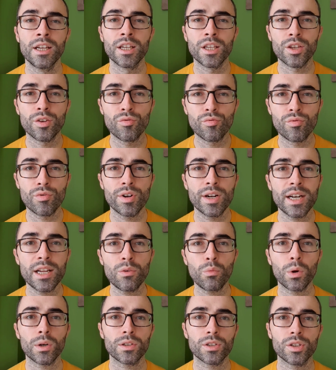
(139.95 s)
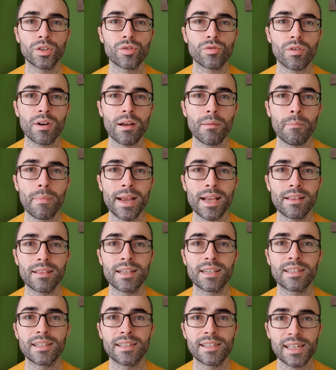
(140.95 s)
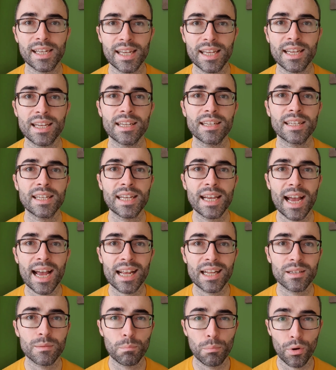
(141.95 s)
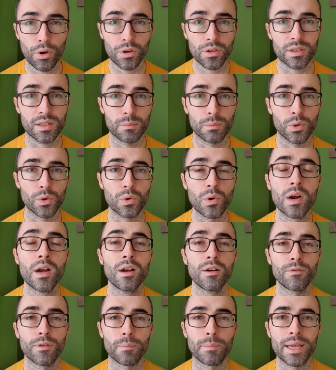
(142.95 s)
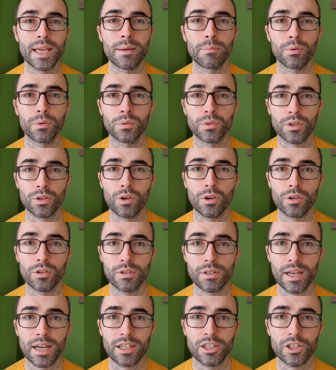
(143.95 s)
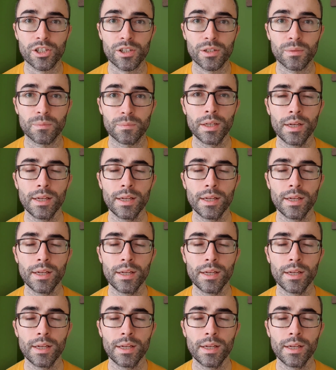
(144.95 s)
You really want to try and make this as easy as possible for people to contact you.